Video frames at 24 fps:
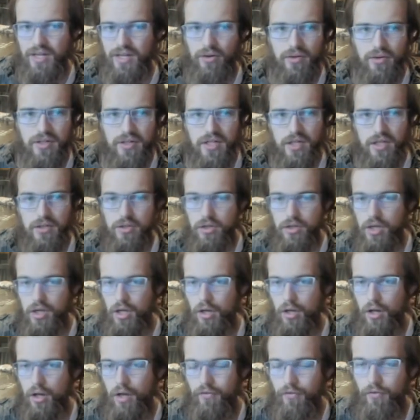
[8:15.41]
I don't intend to
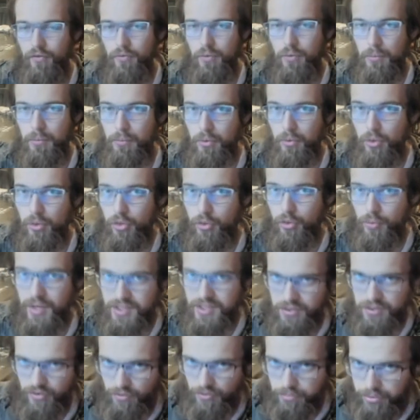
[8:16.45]
cut off the
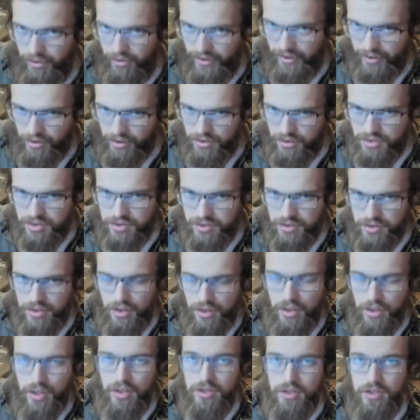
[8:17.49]
rest of the players
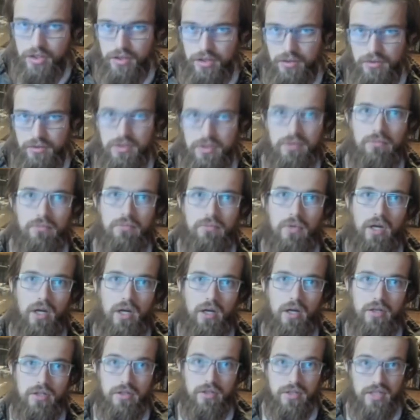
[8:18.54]

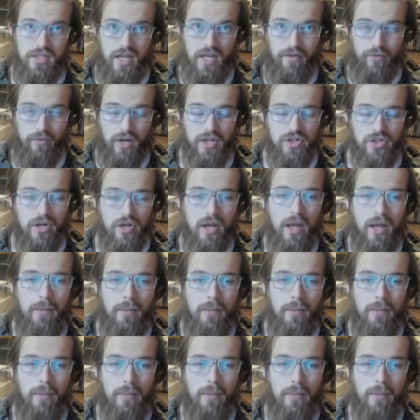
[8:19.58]
to save Wretch,